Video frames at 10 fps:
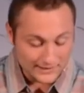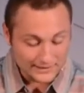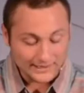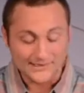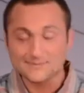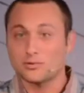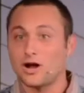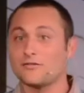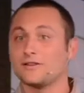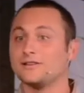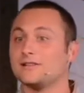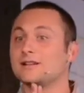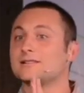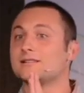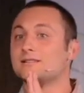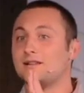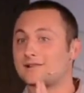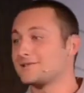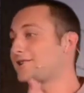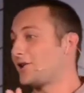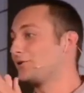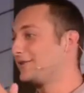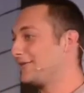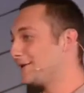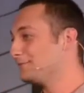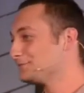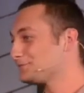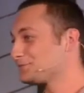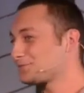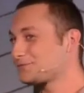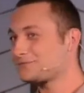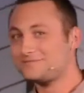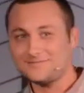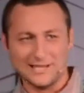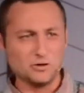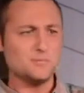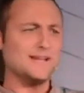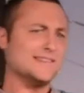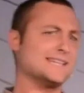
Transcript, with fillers: king's profit not to tolerate them. It would be in the